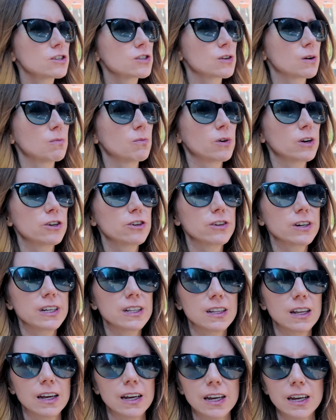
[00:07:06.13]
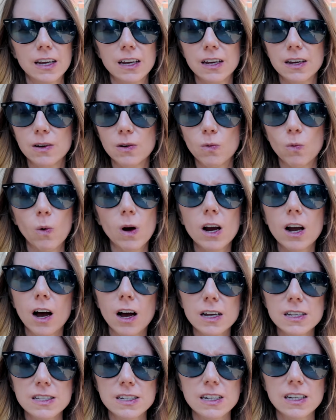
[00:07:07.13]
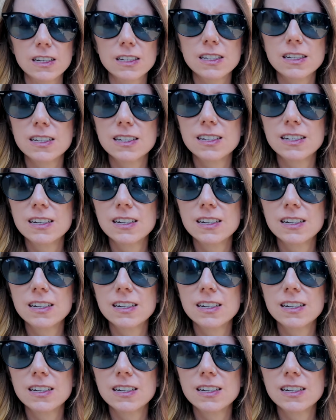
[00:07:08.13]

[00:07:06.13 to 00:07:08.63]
so I'm wondering, like, what caused it?